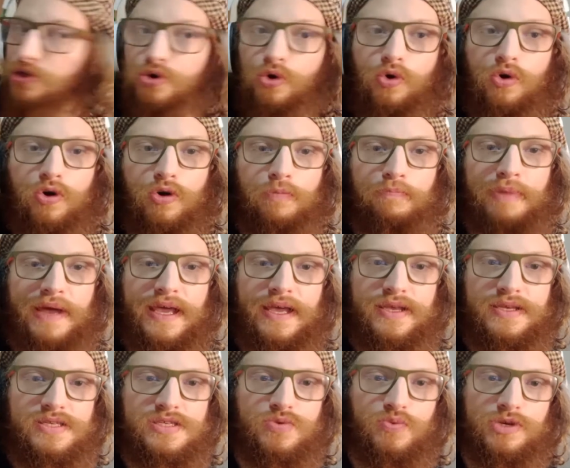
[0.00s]
your
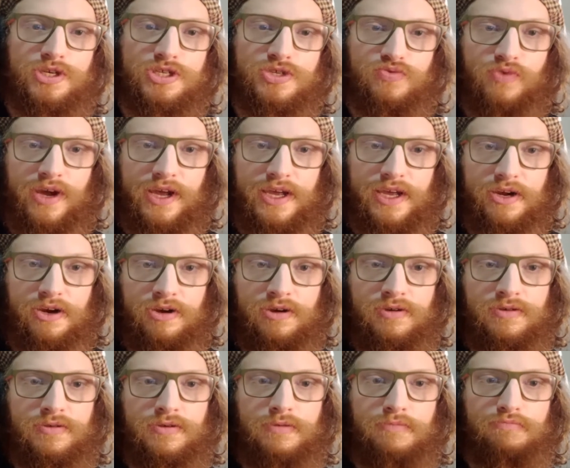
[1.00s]
base, which is right
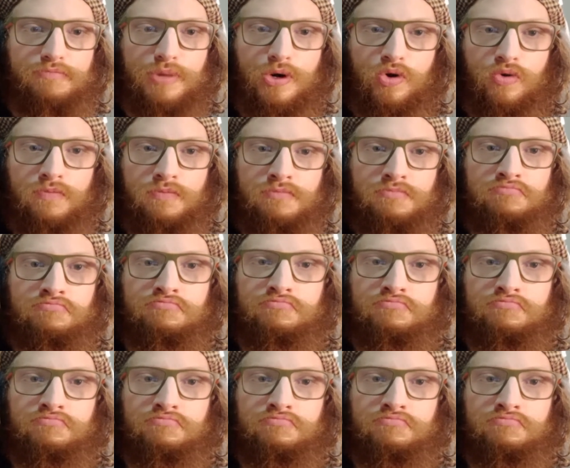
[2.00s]
here, boom,